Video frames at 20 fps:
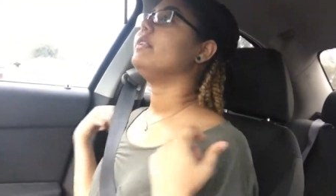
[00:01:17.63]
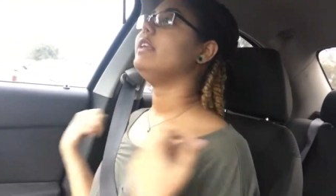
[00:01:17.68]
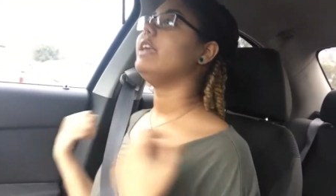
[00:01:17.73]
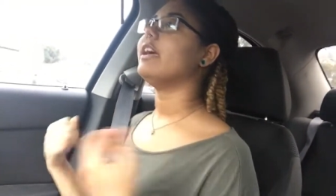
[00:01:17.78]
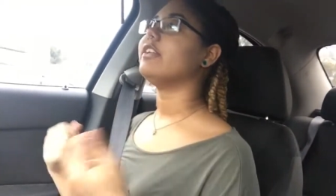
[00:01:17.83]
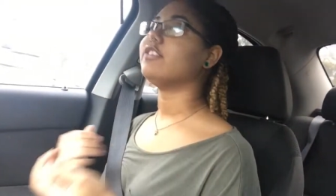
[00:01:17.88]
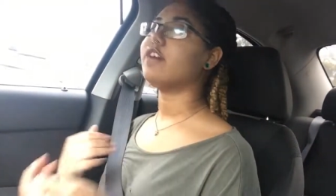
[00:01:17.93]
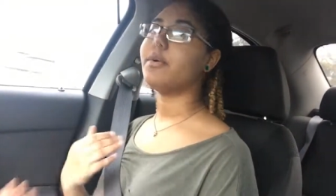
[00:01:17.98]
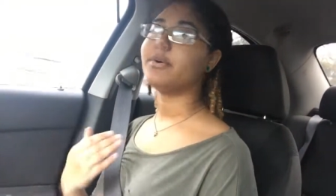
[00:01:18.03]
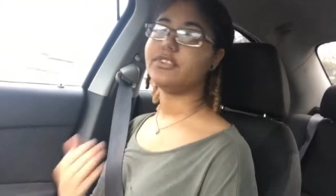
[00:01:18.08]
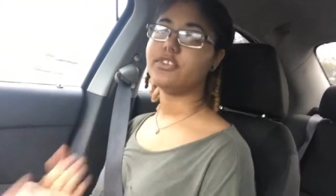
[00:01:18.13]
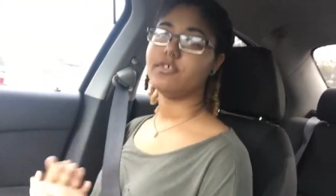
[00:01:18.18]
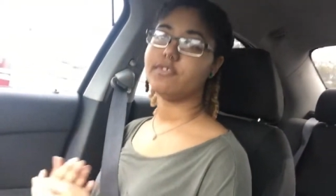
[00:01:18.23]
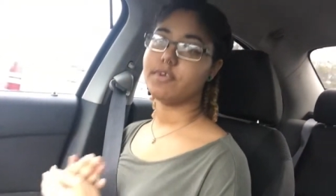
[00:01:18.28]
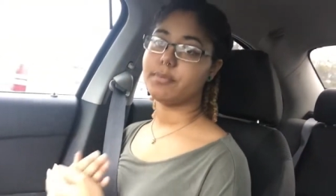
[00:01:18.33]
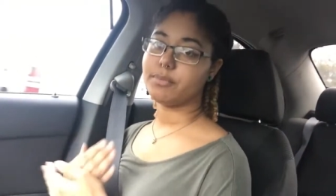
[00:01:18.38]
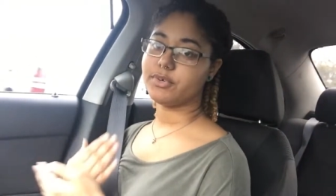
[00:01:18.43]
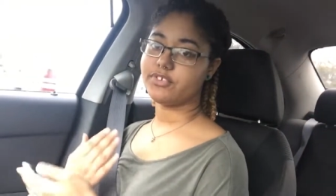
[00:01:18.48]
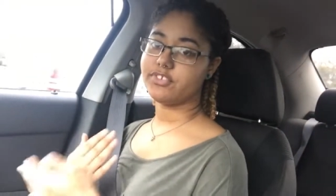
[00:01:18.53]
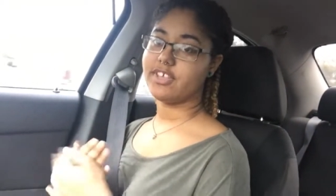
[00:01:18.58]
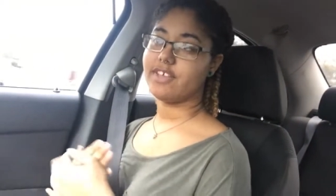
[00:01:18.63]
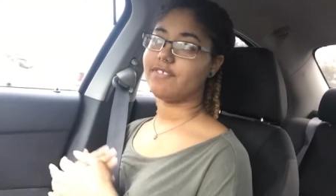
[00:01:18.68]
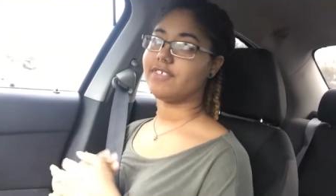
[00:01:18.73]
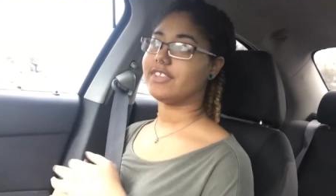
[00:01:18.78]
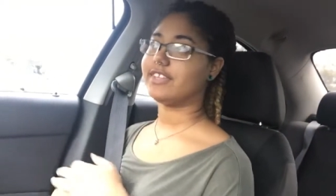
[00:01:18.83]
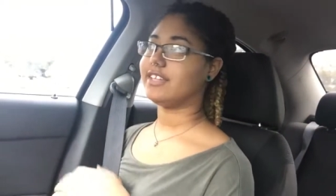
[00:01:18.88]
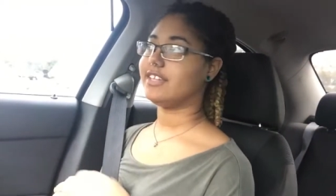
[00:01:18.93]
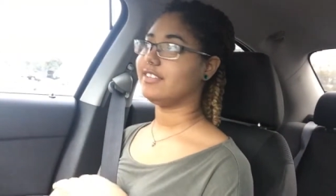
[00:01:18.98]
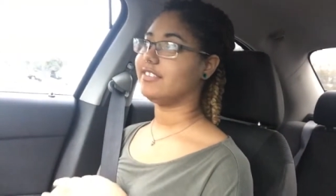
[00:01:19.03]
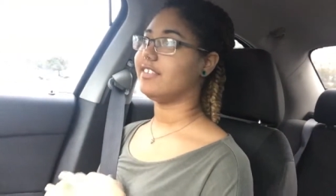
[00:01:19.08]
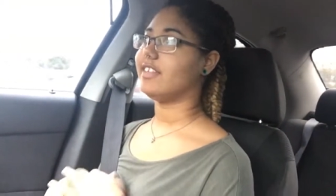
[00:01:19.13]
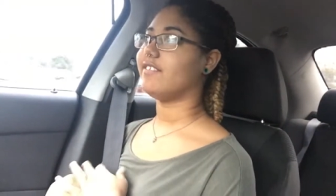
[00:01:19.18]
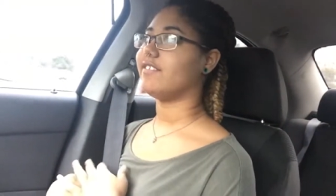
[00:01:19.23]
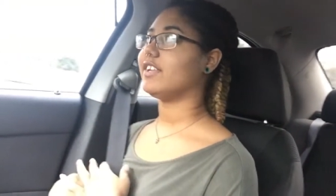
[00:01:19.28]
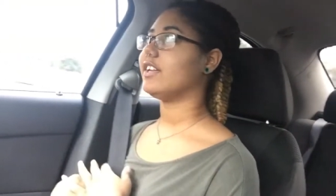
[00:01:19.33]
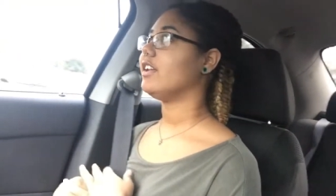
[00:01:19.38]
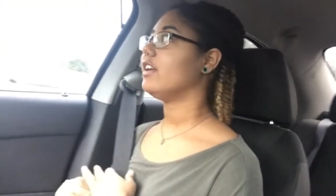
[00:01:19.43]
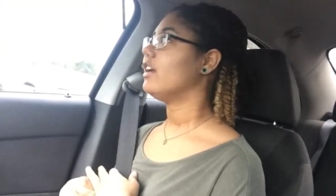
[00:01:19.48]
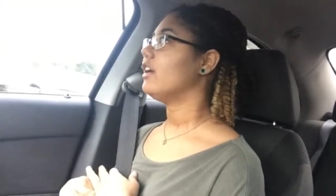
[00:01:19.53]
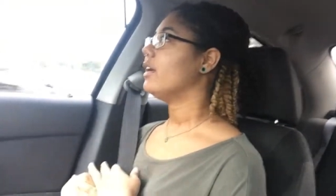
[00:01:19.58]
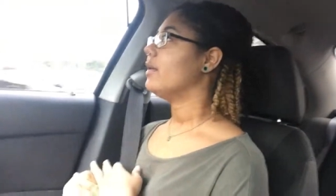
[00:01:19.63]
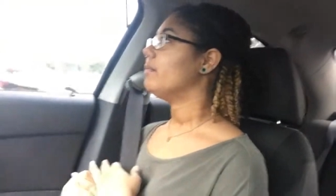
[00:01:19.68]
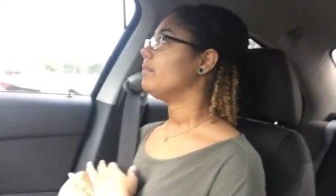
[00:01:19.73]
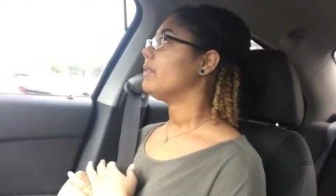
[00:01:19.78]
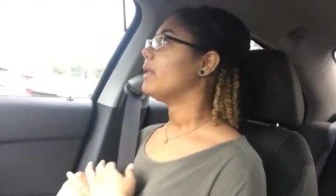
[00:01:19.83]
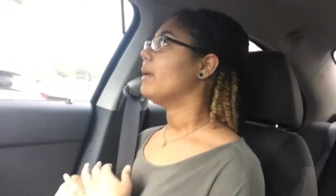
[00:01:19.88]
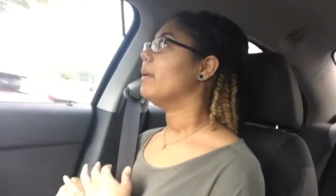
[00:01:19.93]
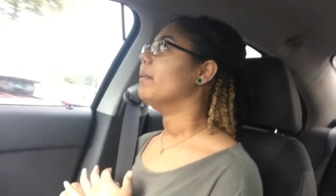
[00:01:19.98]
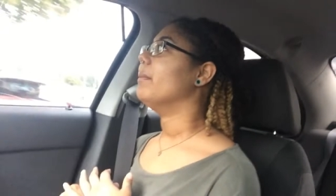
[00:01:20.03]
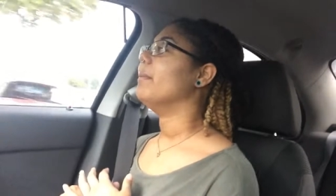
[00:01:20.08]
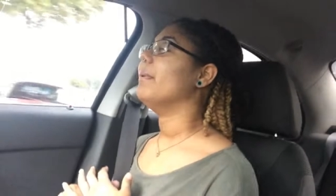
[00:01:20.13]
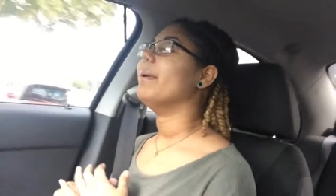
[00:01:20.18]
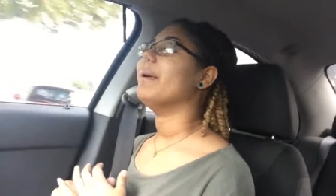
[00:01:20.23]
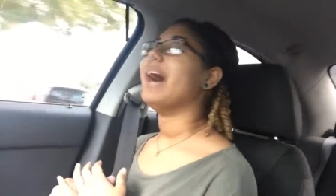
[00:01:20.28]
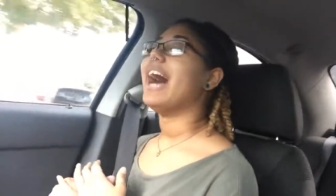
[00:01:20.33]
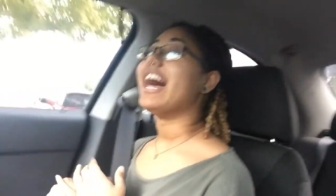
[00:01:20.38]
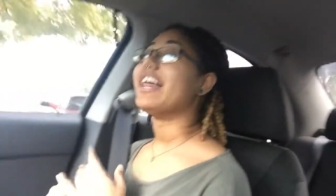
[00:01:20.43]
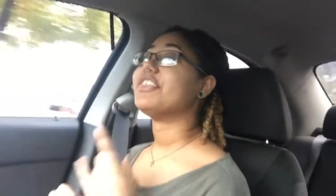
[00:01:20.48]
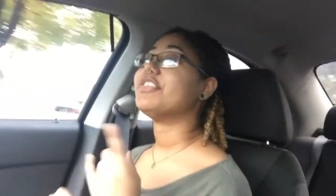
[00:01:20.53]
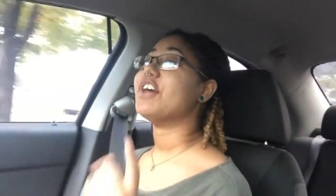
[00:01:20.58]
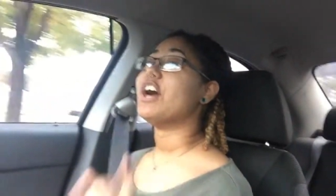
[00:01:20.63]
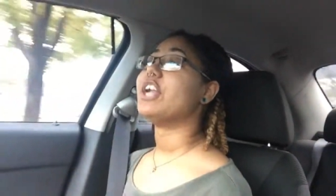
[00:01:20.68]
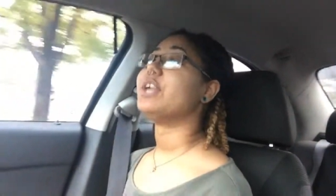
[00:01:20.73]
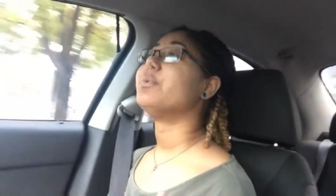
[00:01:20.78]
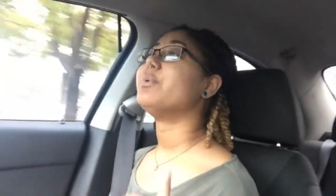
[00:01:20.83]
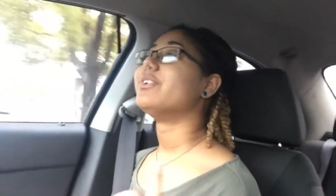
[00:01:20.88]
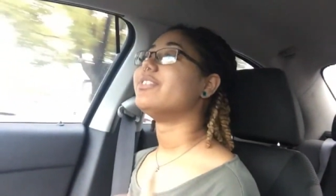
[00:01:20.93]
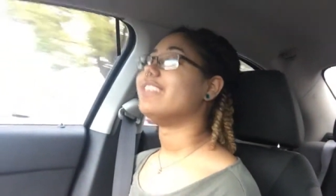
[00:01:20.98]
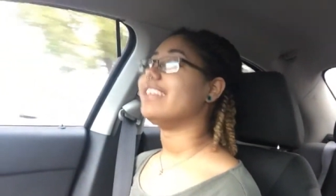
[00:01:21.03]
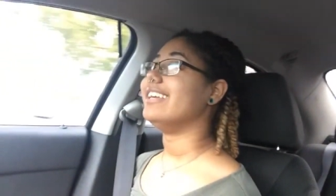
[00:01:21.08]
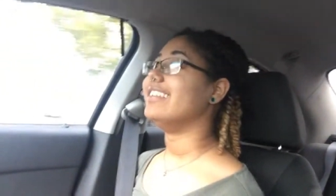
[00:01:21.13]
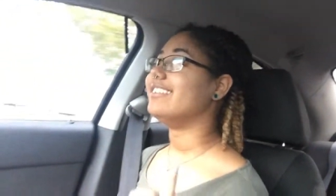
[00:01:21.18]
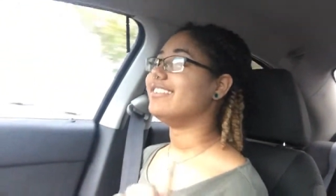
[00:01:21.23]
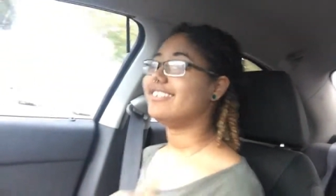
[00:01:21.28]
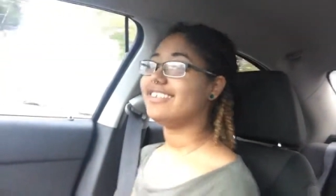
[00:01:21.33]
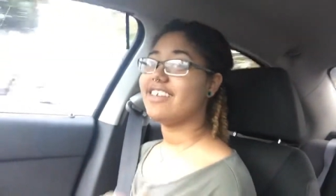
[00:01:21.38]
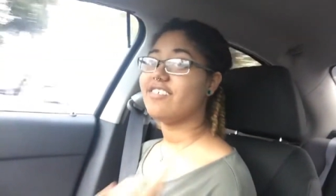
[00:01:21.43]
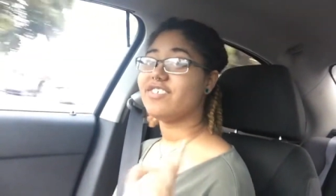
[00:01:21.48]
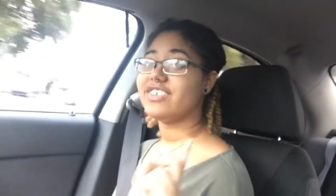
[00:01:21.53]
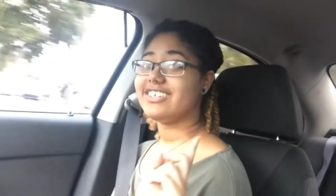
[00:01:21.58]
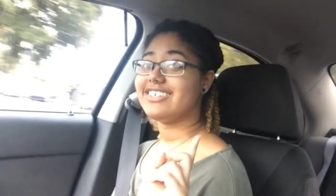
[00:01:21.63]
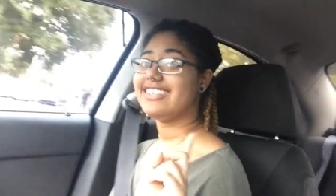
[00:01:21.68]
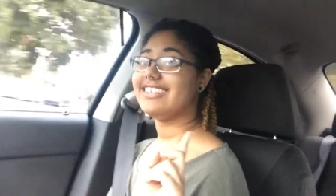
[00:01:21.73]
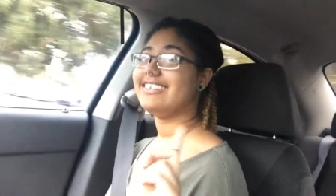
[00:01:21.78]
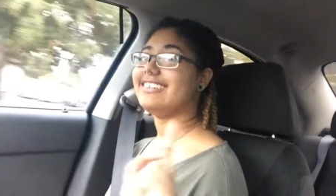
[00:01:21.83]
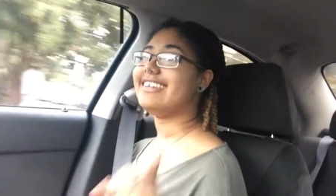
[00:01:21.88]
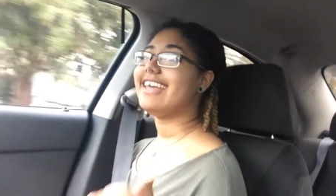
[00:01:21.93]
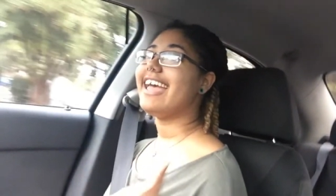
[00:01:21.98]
Yeah, it's always November 7th, N7. Uh, I thought it was N7 ah.